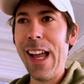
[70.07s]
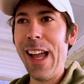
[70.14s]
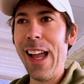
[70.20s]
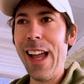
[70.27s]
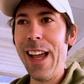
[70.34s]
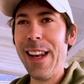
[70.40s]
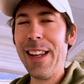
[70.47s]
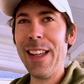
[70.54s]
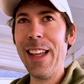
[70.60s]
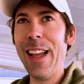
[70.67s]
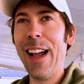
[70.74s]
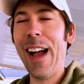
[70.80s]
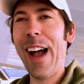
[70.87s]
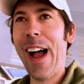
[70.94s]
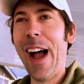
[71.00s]
And
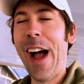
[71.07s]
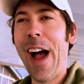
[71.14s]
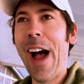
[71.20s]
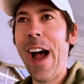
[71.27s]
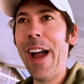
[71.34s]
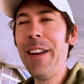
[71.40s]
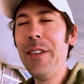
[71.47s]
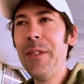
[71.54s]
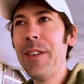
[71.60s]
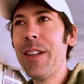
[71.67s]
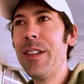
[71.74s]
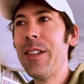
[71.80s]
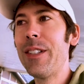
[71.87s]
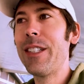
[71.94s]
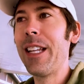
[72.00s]
I don't
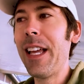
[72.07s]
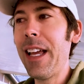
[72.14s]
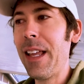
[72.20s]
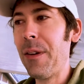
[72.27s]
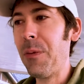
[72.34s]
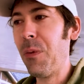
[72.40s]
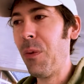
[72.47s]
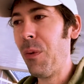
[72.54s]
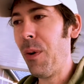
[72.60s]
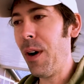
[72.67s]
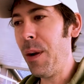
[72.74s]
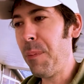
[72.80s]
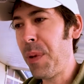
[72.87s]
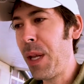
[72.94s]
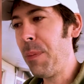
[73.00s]
understand
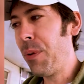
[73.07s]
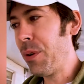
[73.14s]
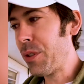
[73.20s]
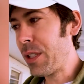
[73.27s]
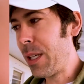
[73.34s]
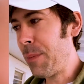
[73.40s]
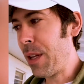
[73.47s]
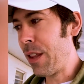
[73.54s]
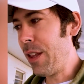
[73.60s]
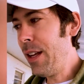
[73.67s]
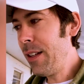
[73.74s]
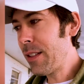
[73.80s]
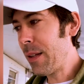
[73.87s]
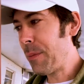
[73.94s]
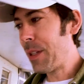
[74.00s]
what people seem to
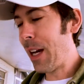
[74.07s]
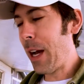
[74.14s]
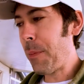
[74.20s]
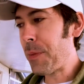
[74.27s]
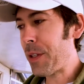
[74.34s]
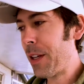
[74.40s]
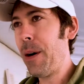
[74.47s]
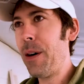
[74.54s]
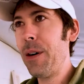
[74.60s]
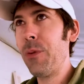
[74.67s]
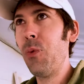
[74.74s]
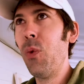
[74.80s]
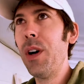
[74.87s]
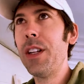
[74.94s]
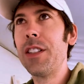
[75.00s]
think sometimes
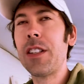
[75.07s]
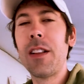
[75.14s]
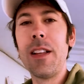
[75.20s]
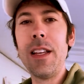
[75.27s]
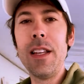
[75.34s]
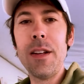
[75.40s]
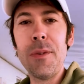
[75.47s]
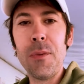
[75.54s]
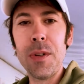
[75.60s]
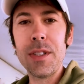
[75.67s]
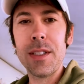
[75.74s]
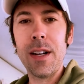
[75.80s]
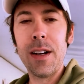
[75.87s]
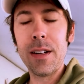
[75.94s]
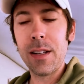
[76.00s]
on what is clean and
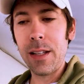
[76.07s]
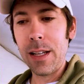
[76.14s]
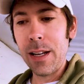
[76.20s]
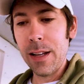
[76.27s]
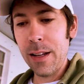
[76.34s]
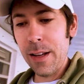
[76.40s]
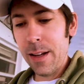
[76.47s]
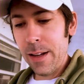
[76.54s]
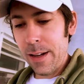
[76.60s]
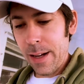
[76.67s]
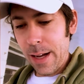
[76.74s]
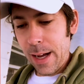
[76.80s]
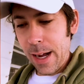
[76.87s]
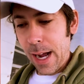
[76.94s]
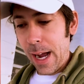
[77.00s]
what's not clean.
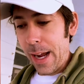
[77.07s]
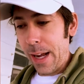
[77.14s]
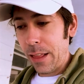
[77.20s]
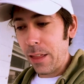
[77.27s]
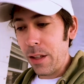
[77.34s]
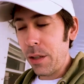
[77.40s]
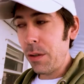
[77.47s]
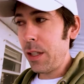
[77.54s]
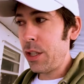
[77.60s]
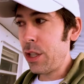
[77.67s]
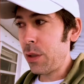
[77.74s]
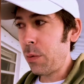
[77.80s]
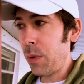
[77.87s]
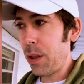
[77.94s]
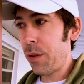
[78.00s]
I literally
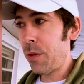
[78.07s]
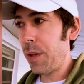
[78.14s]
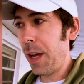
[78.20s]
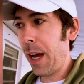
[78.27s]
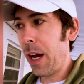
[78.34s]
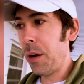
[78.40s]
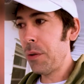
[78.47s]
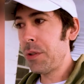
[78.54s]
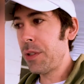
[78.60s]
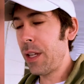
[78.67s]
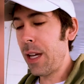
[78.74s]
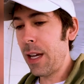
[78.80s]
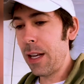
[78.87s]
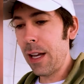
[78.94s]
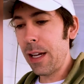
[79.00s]
just went through the house
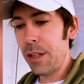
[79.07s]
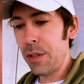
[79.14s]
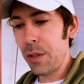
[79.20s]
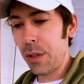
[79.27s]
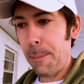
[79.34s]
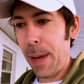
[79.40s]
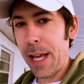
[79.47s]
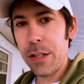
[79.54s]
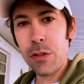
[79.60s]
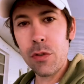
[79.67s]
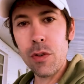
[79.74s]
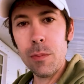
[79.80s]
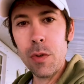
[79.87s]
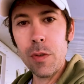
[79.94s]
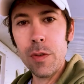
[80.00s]
and I took
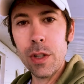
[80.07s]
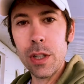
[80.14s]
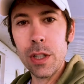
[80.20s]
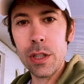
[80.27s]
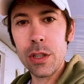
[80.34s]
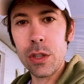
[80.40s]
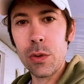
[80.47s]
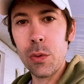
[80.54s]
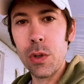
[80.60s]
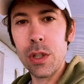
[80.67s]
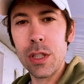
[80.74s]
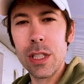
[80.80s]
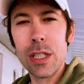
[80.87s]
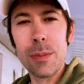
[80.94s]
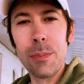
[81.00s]
pest remover
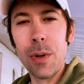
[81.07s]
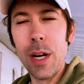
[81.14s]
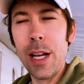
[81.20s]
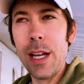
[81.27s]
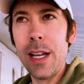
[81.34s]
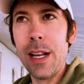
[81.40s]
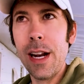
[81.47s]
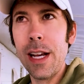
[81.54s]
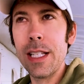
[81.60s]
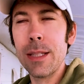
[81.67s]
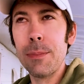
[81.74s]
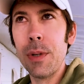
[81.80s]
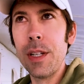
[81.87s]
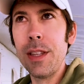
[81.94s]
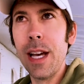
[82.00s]
squirt spray and I
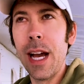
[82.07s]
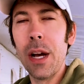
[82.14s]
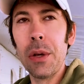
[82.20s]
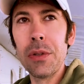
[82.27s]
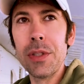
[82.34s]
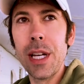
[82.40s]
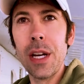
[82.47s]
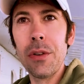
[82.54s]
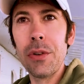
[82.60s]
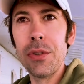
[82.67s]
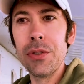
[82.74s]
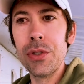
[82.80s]
sprayed the house down.